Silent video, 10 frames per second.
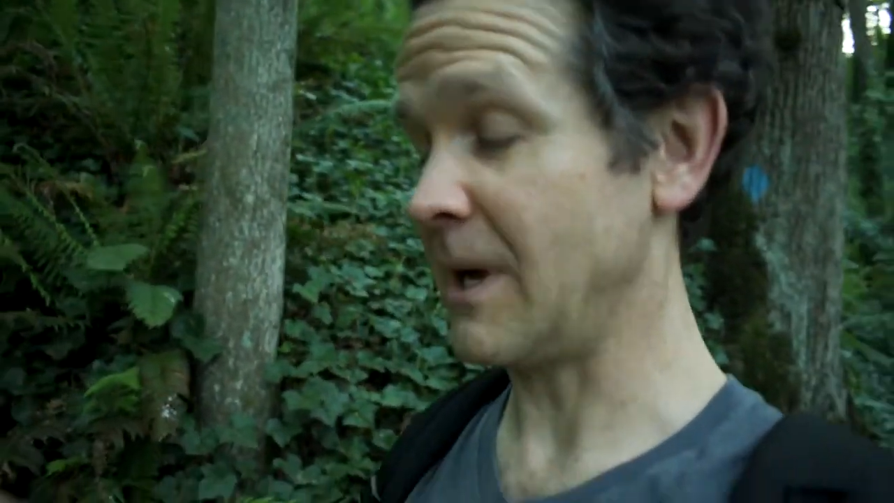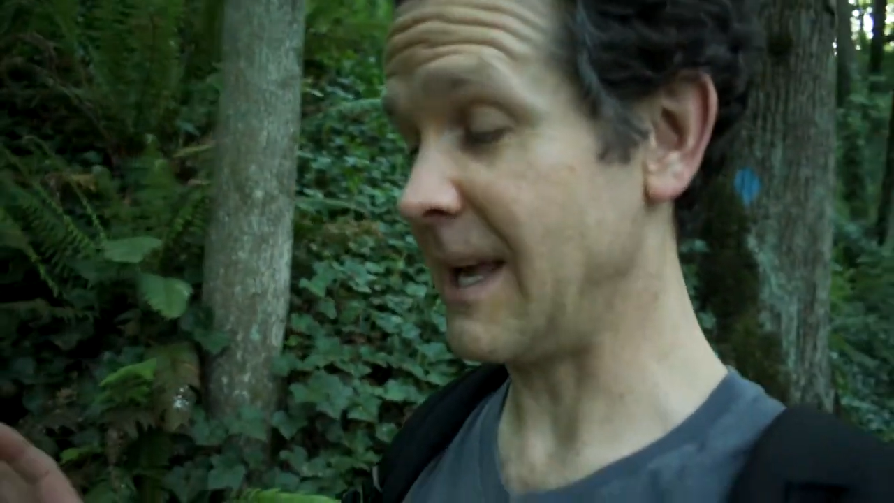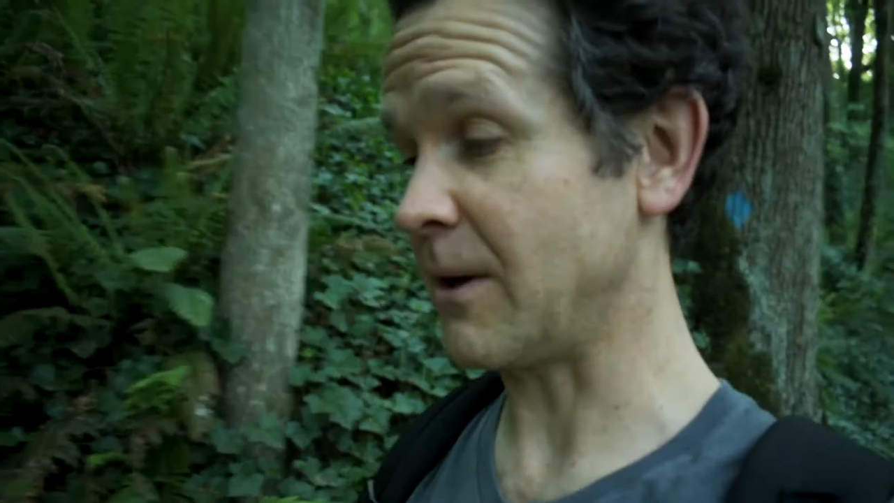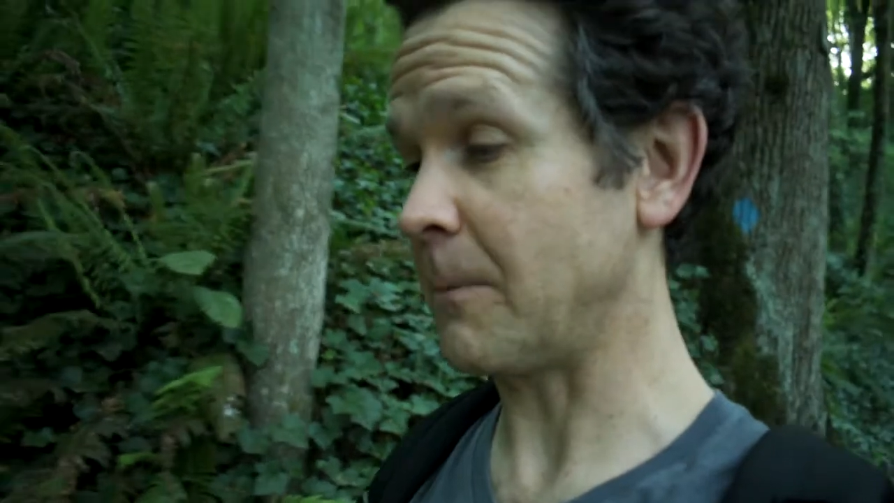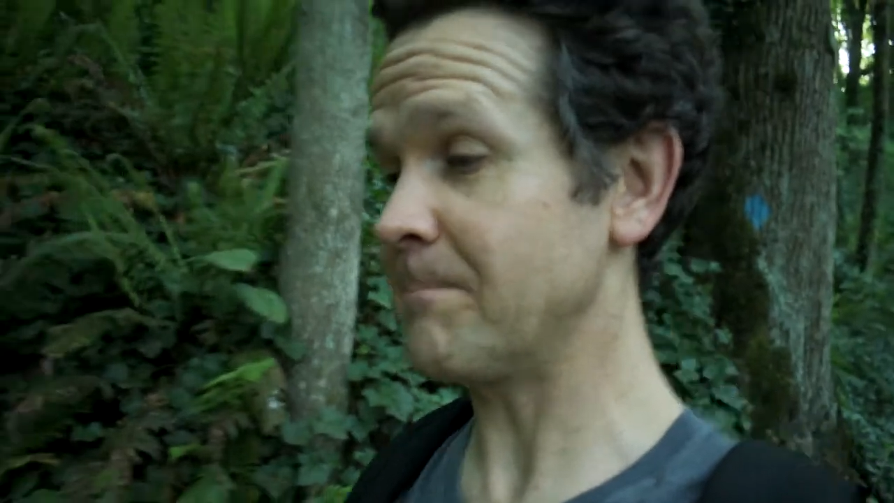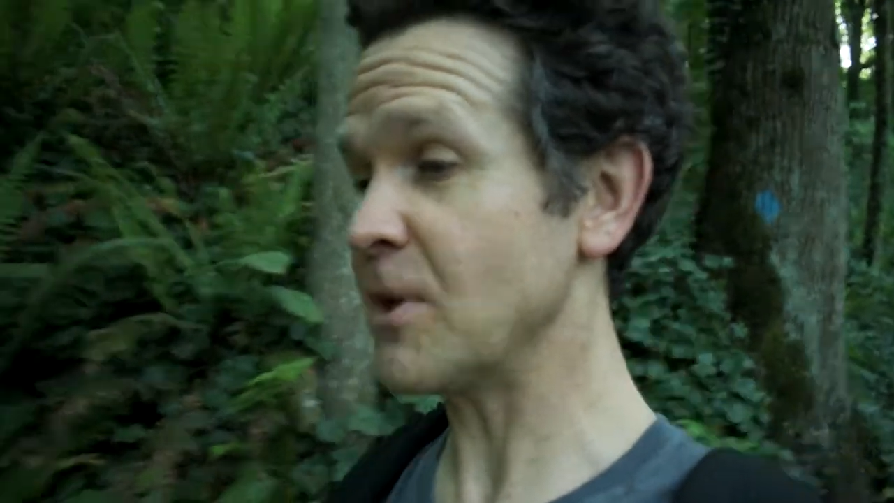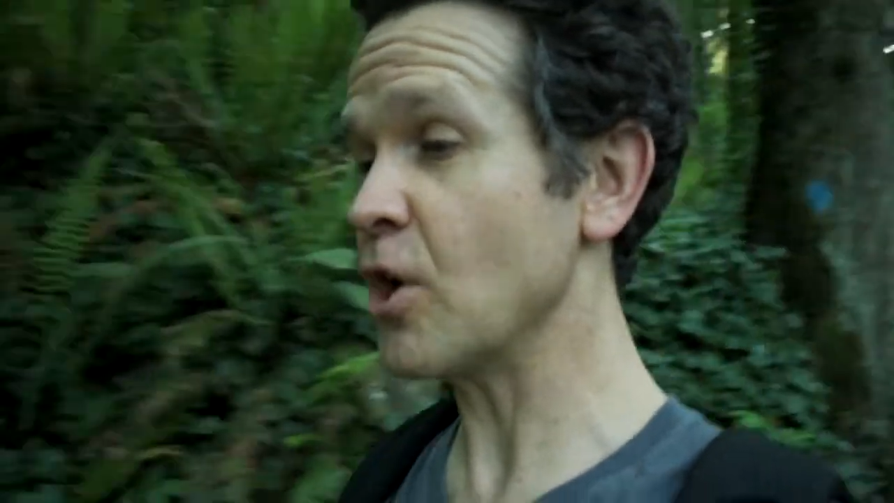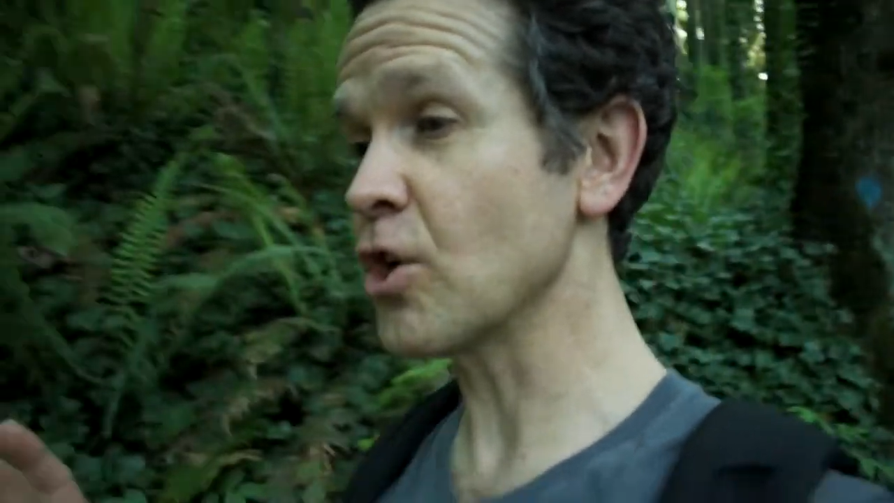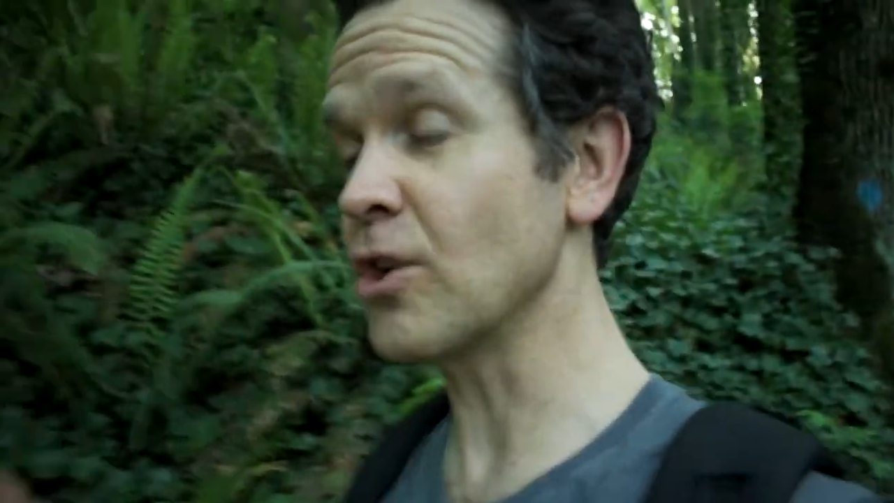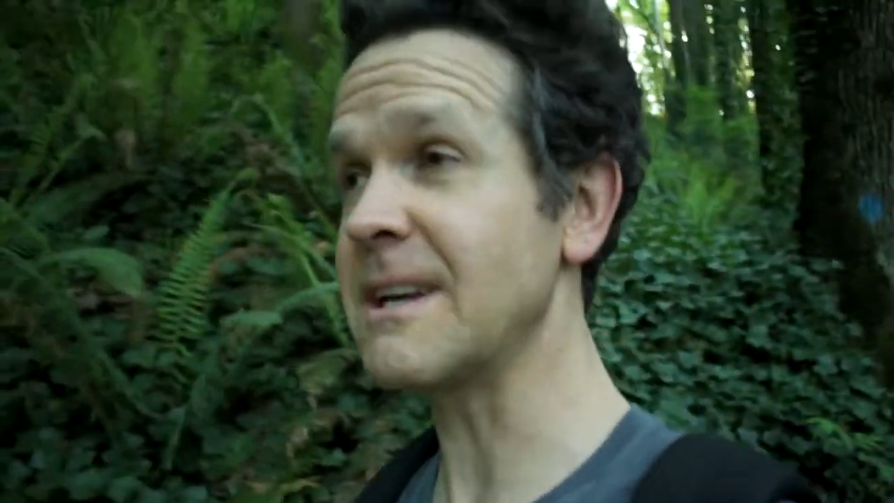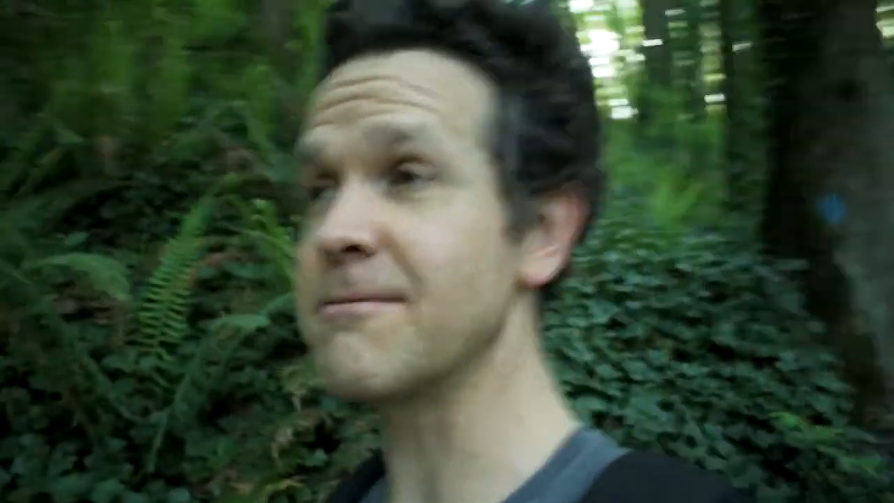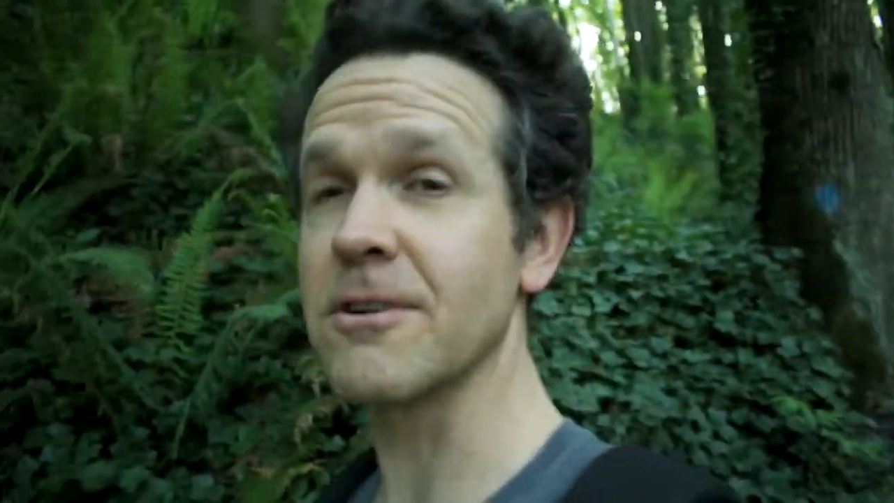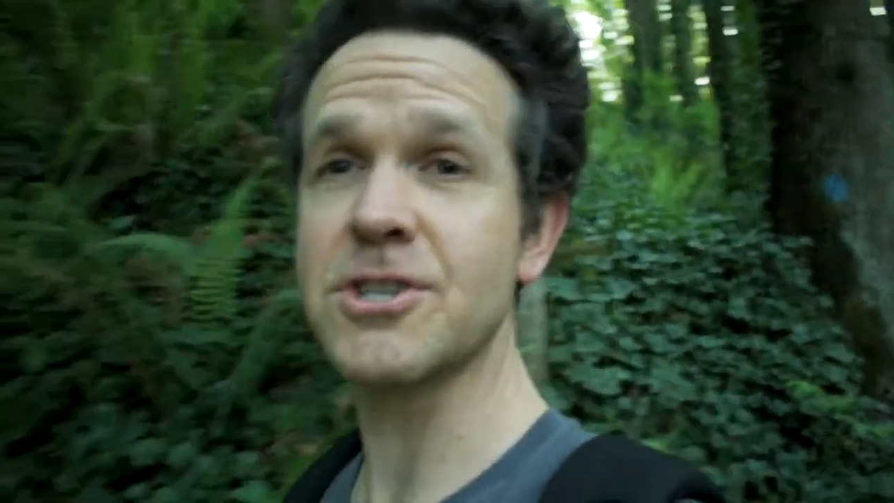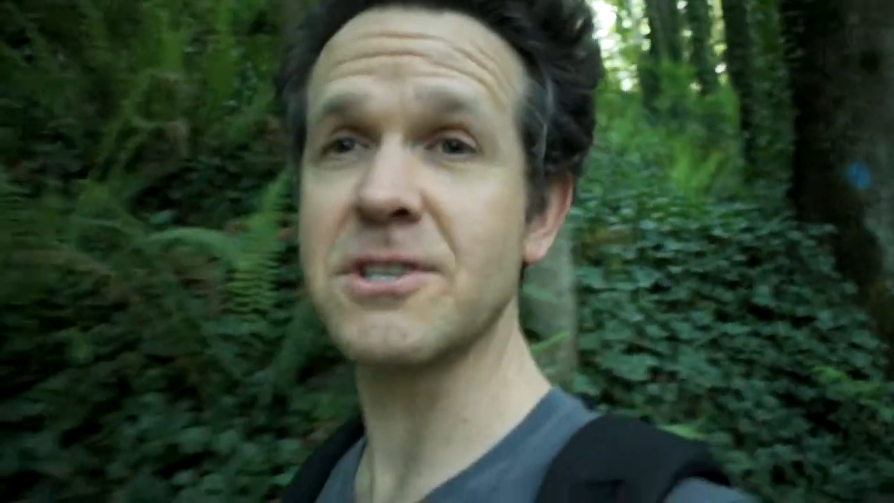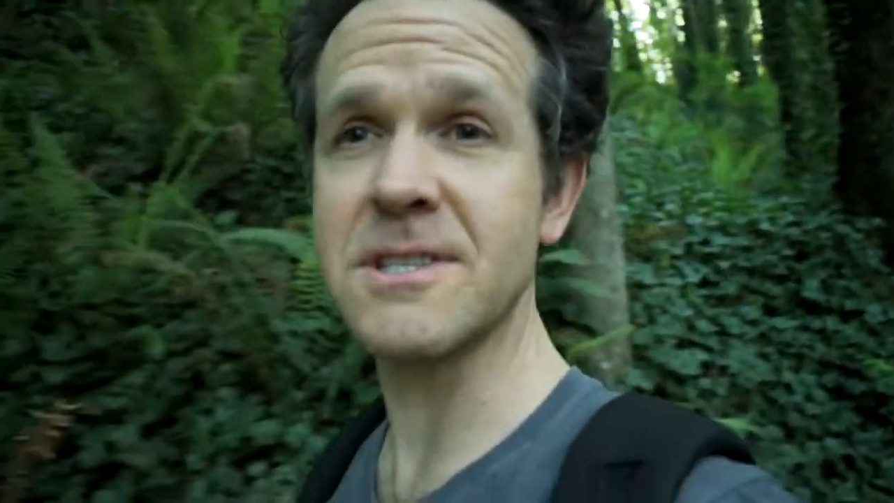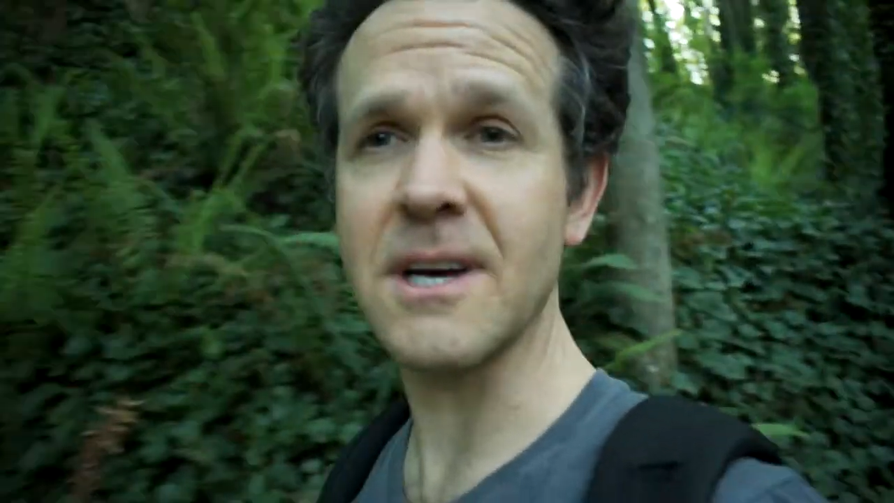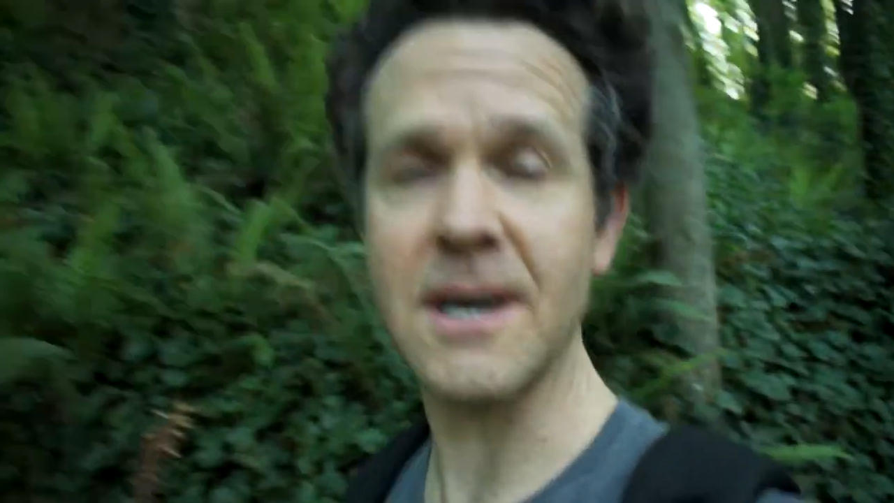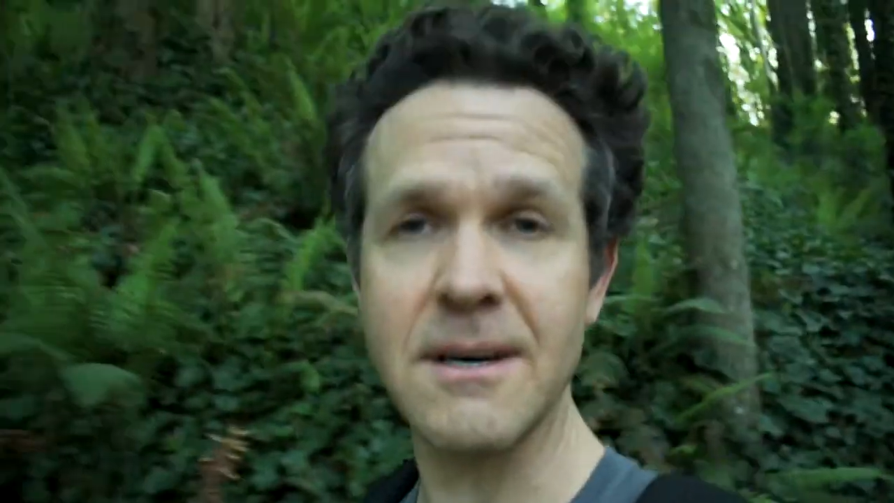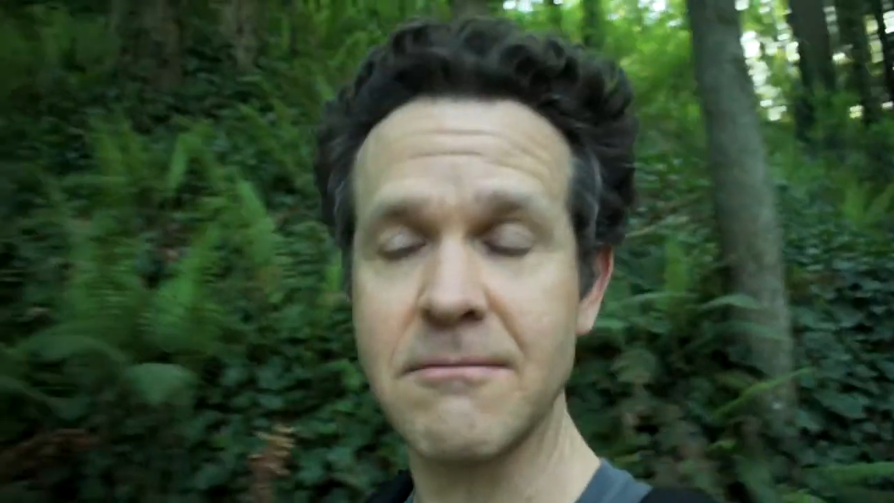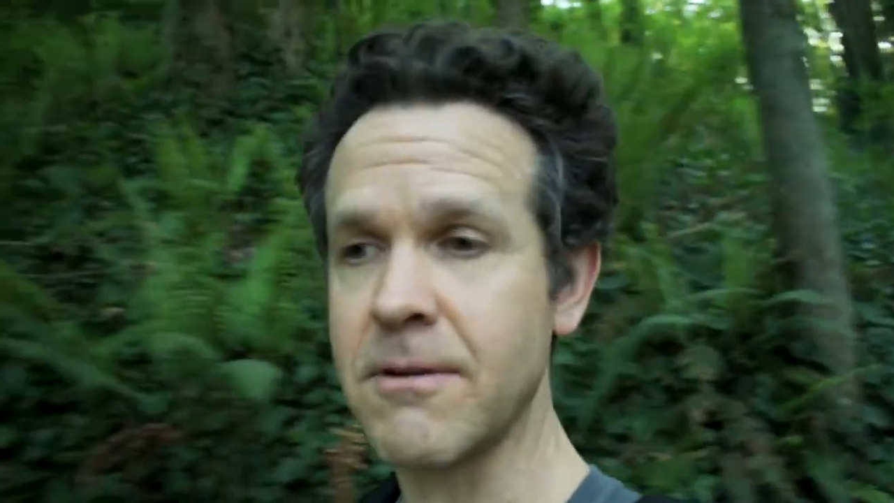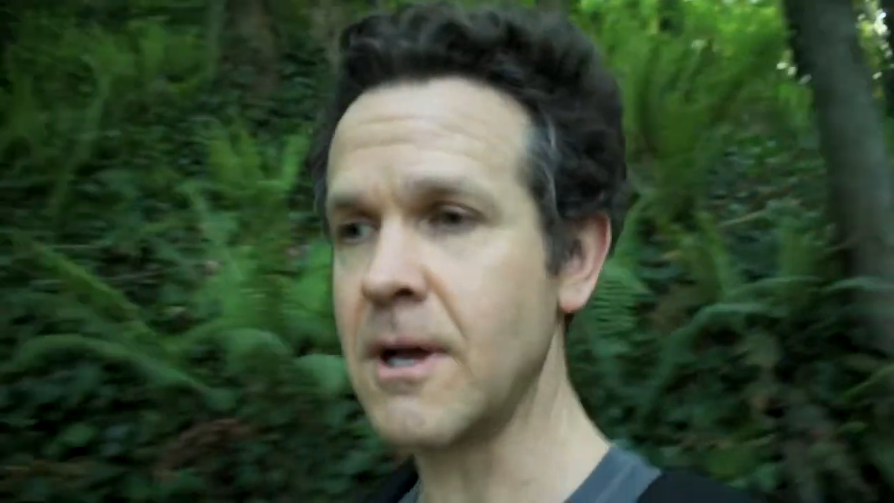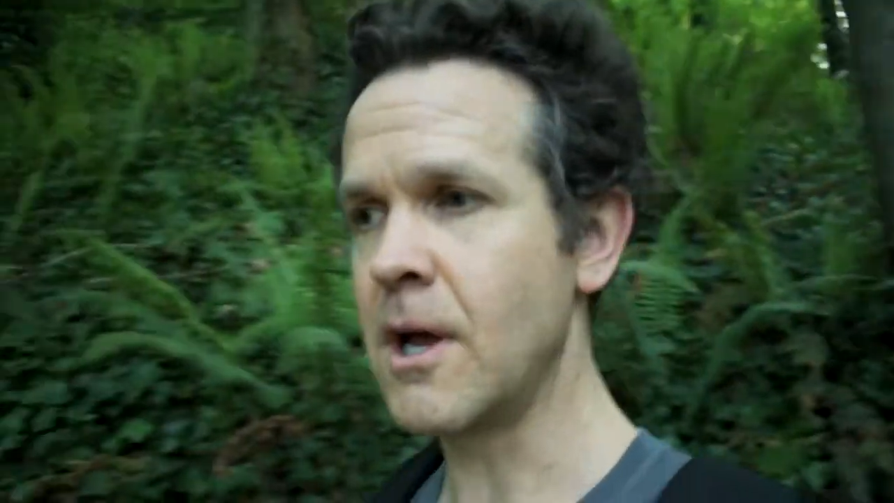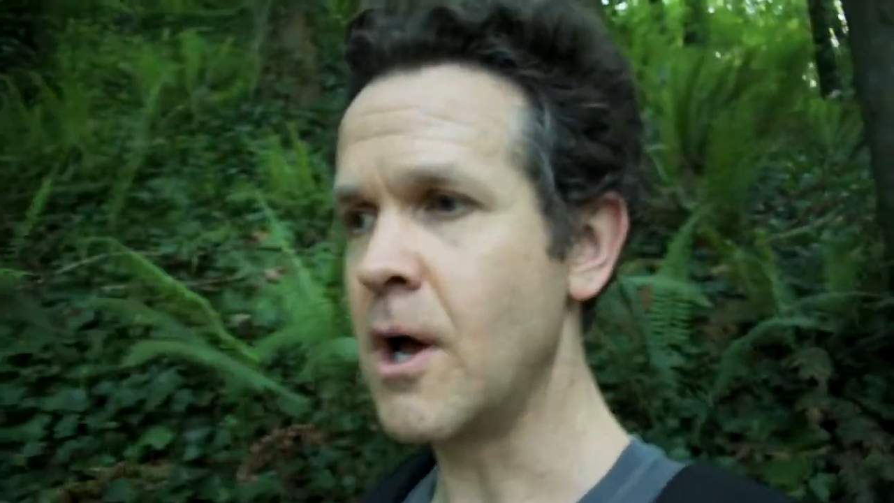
Hell, early versions of